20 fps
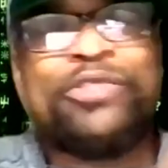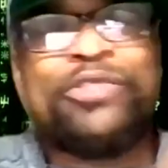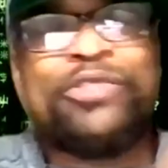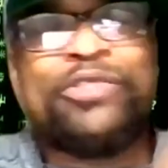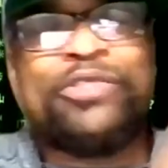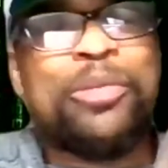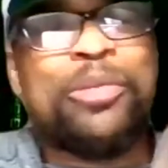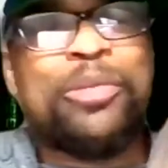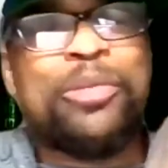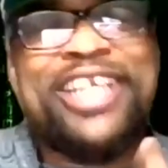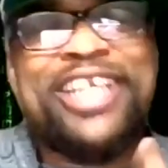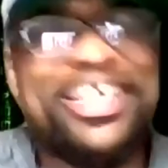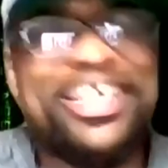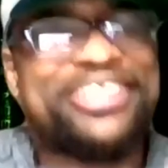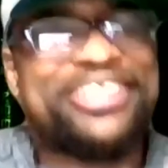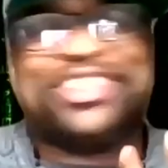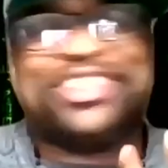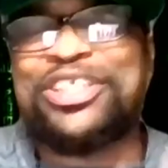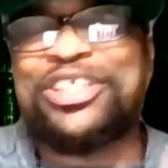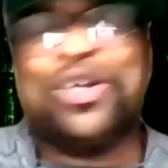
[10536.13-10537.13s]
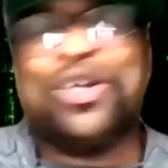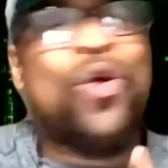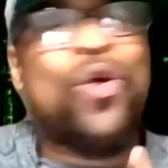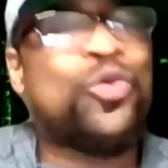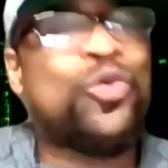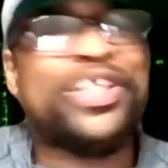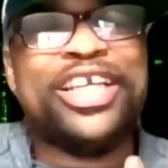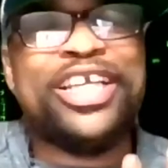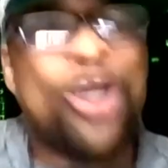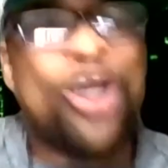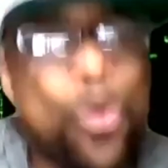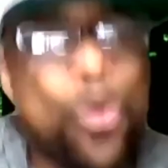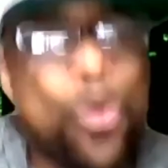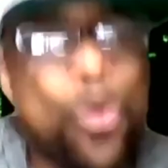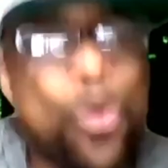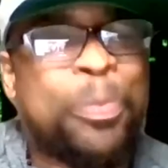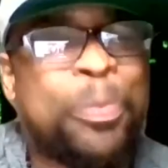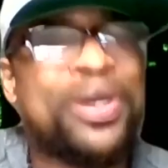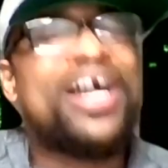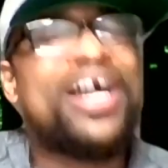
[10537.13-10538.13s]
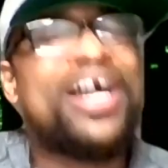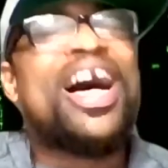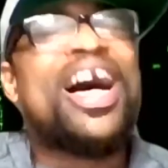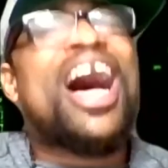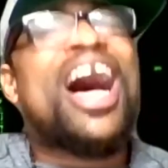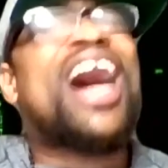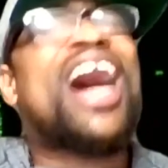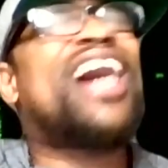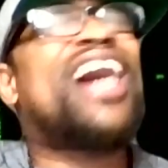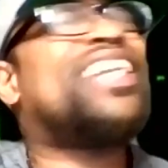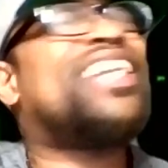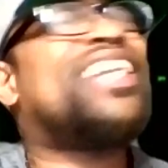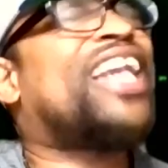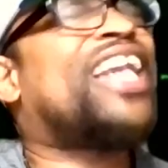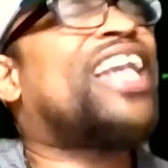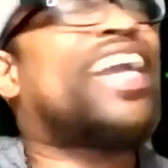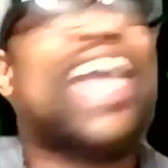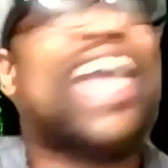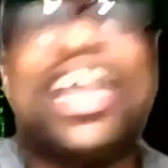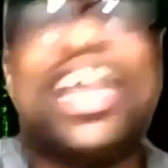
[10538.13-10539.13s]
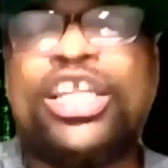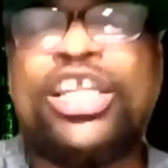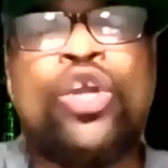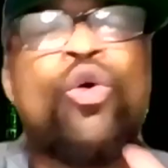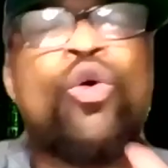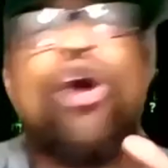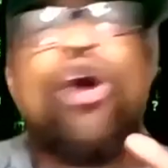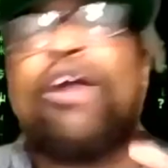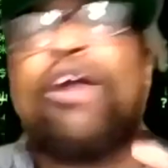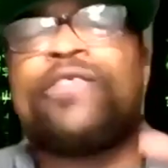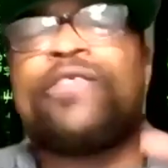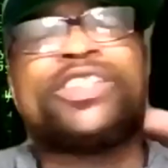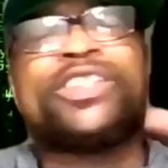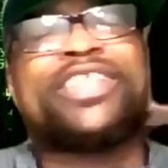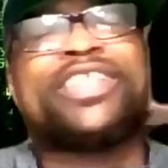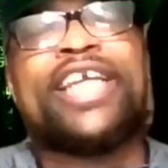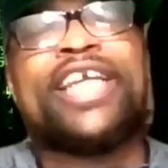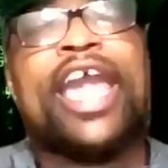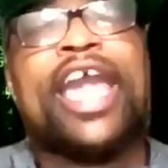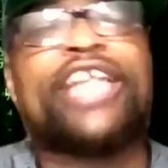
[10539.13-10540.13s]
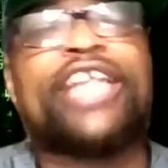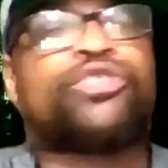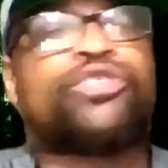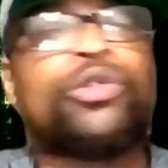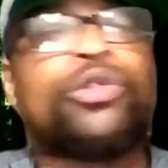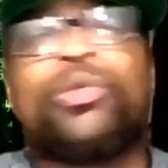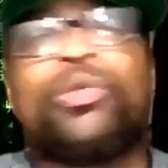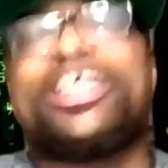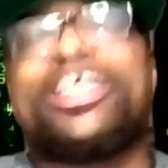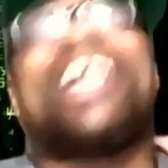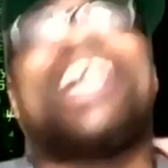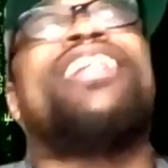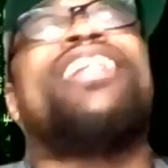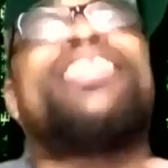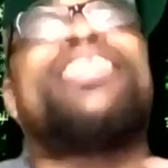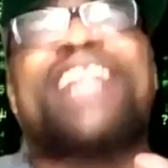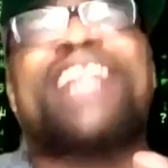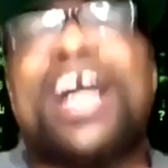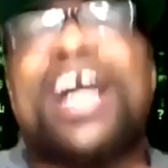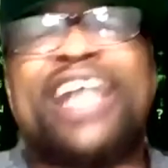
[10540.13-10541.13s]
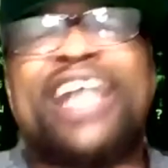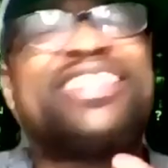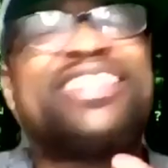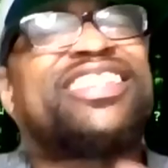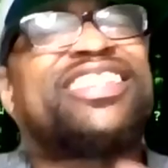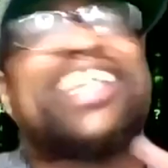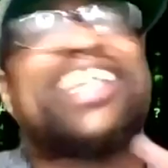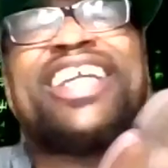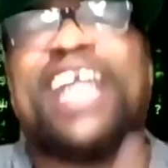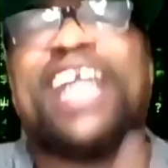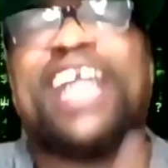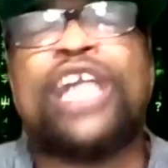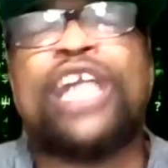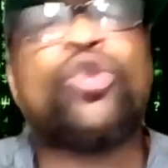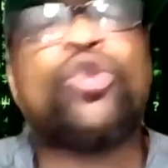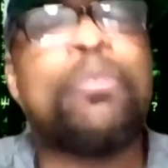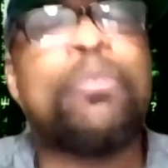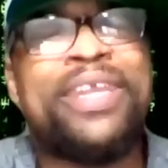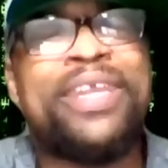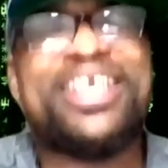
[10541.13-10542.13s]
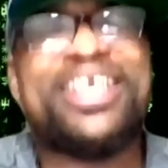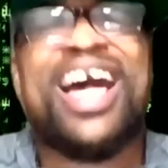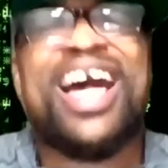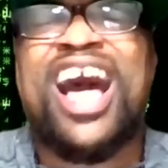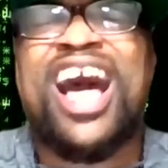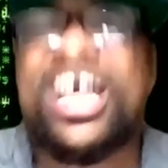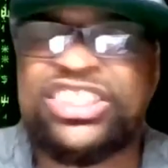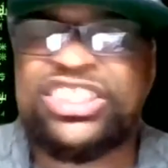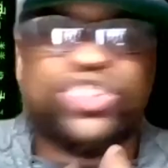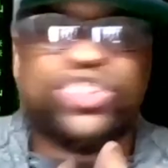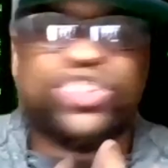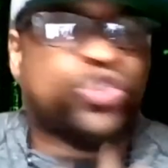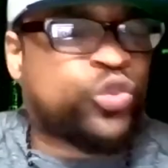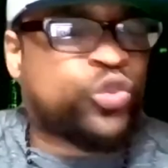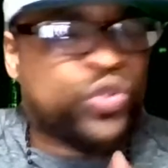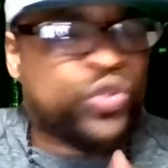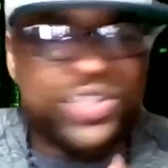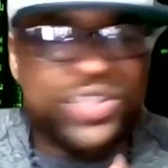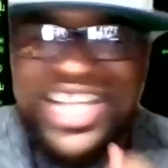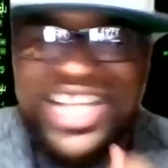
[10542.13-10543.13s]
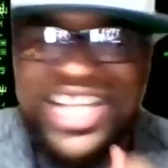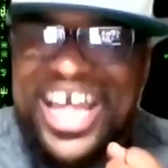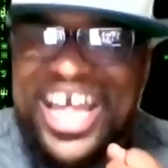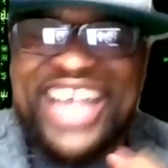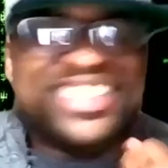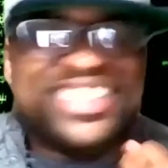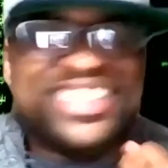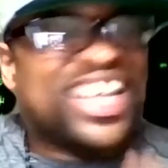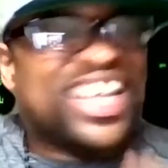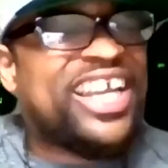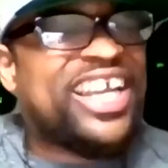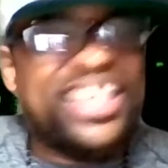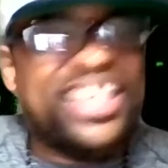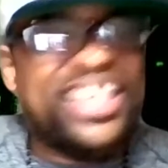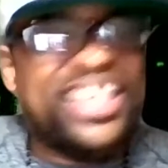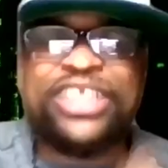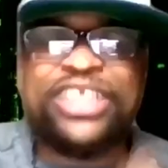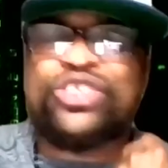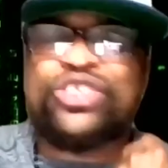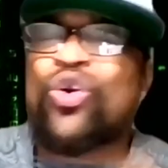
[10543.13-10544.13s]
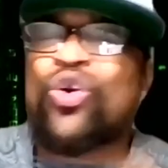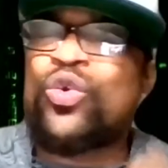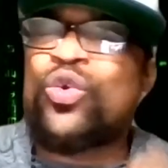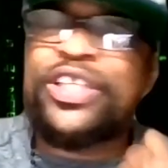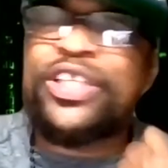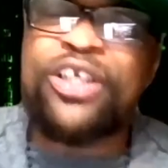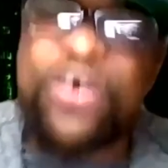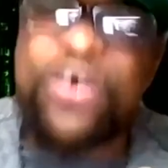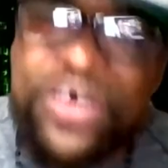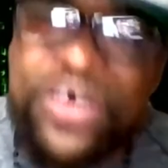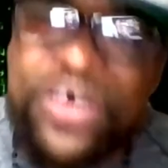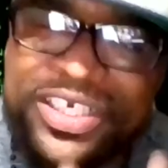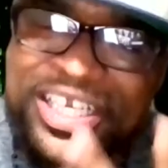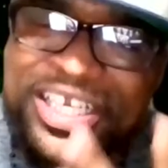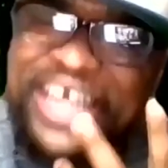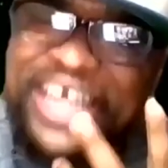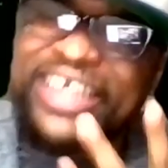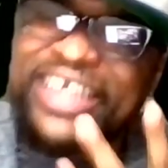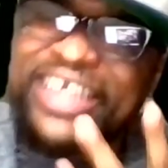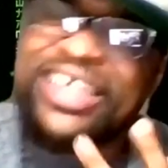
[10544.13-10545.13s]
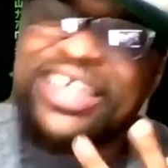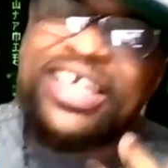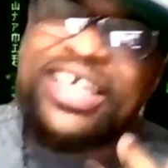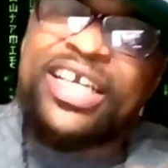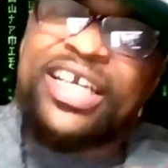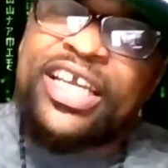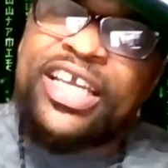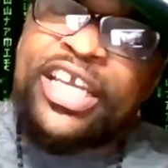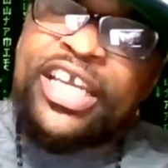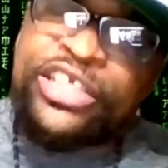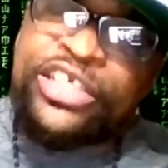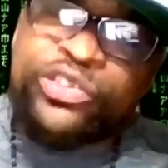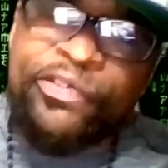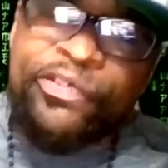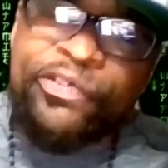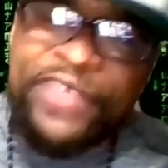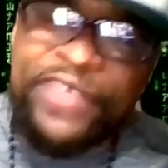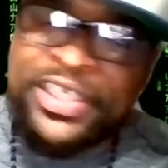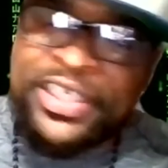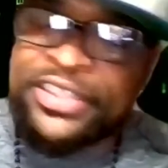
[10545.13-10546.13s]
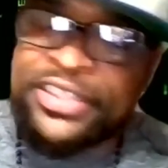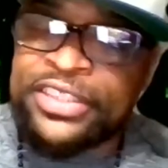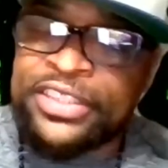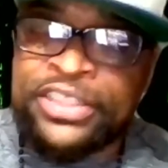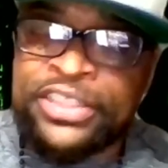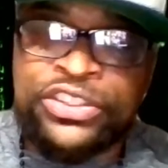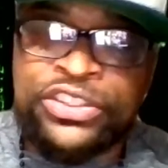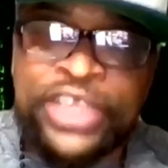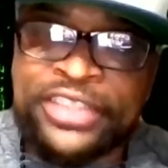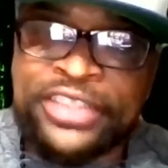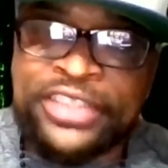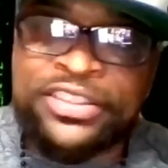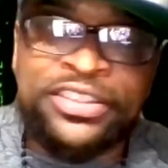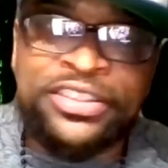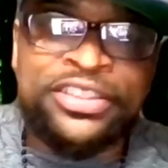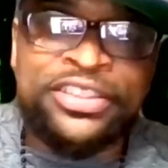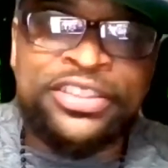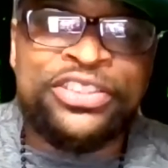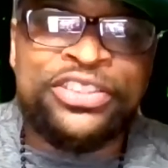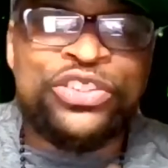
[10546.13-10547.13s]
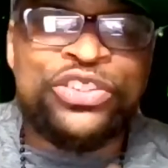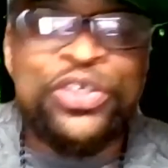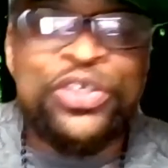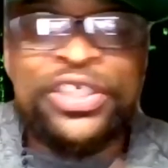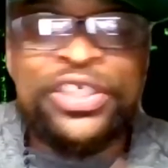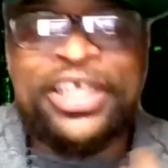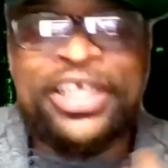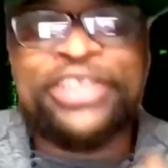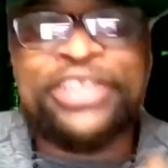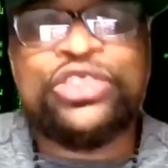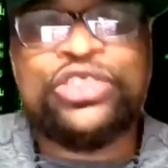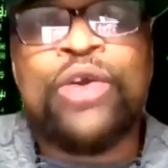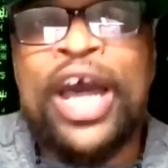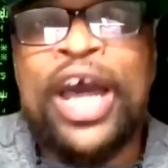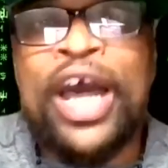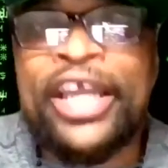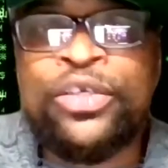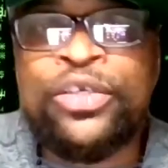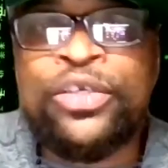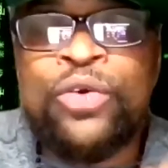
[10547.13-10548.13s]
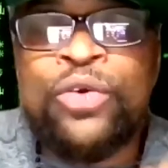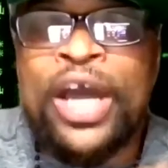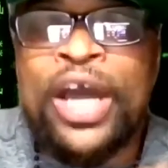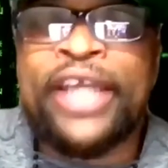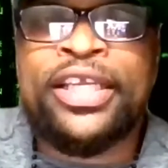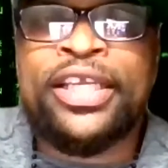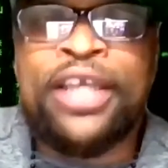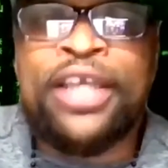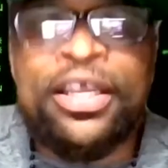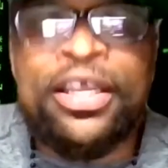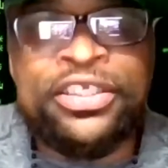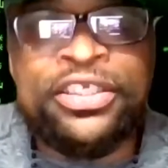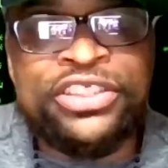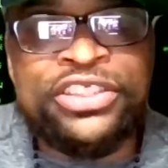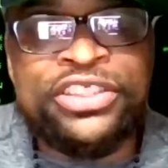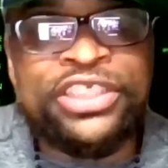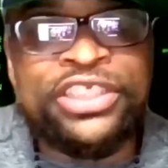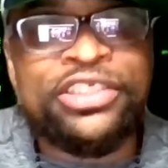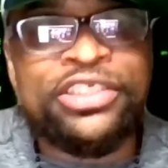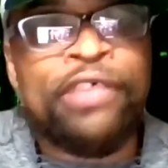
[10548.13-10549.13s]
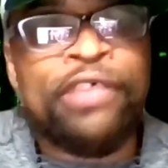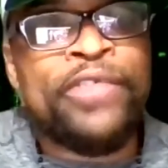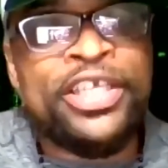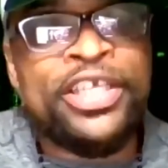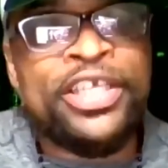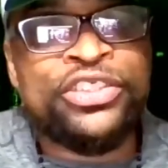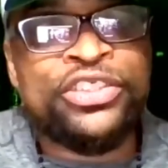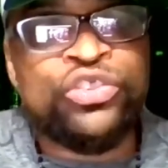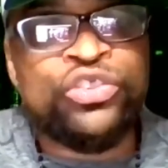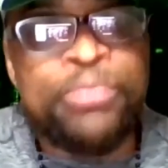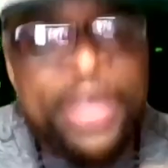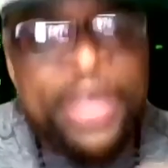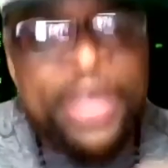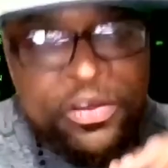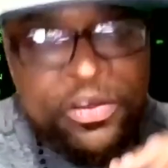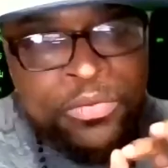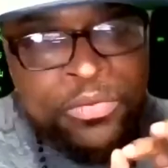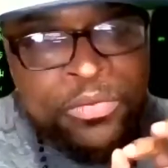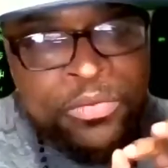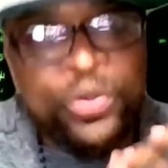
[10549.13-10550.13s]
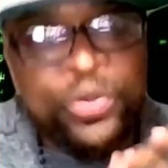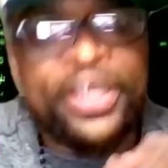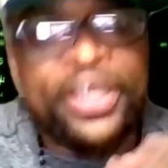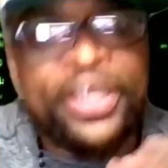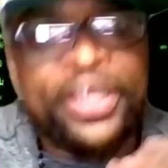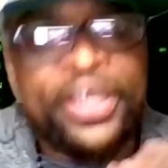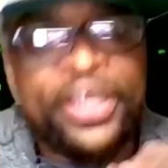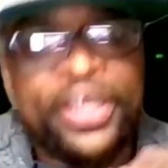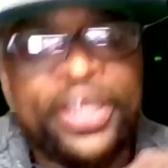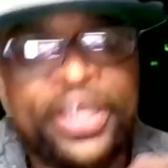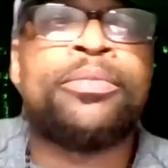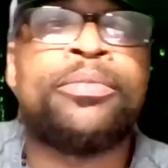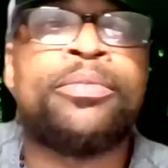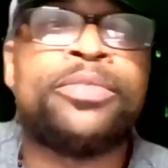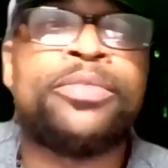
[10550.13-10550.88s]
of germination, holding hope high like halo, harvesting hatred with hellish hindsight, hollow men hostile as hyenas, holding on like intravenous injections inserted into idle ideologies of insurmountable idioms.